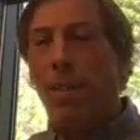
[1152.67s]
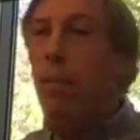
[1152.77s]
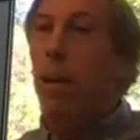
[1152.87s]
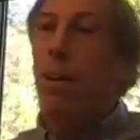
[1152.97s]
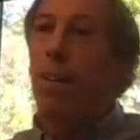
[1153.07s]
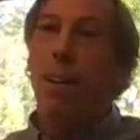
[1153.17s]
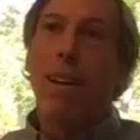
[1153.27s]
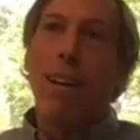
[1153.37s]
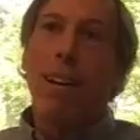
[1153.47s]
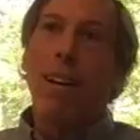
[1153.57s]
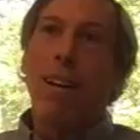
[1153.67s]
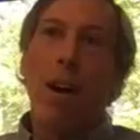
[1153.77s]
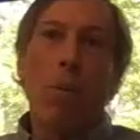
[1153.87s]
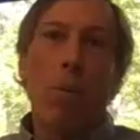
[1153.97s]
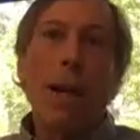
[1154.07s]
and well,
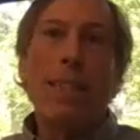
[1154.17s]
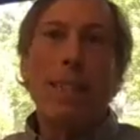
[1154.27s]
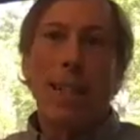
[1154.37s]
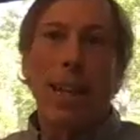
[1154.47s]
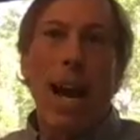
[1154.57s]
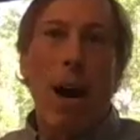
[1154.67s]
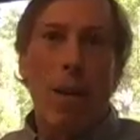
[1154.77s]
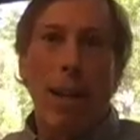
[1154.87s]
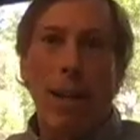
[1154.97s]
what is the cloud?